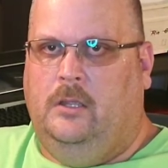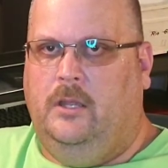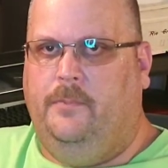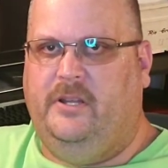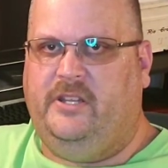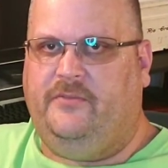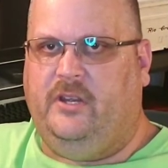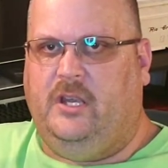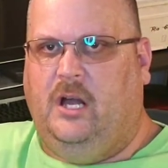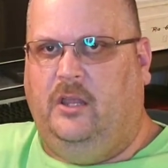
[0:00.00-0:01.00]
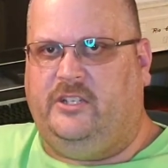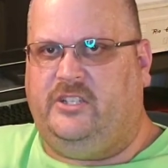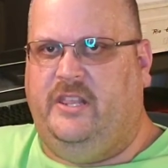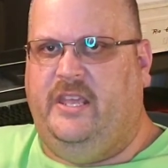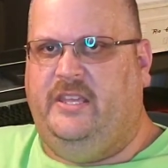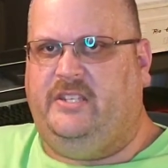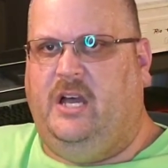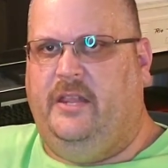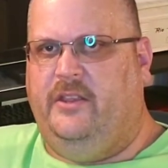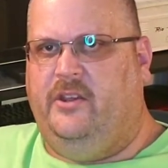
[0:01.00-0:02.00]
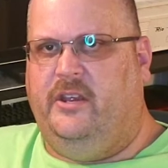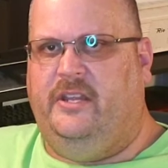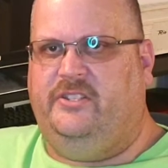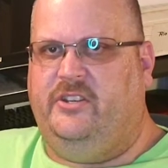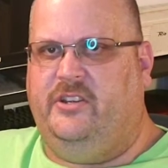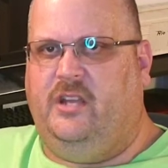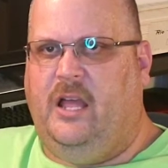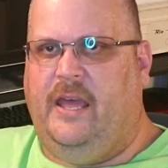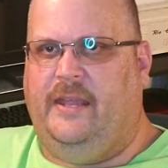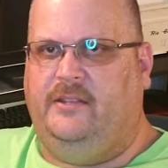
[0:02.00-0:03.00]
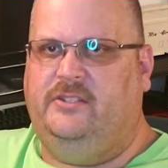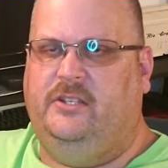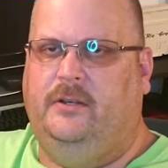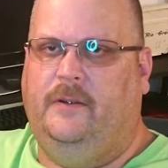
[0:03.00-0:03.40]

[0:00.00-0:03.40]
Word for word: you put different colors of these on your ends of your lines,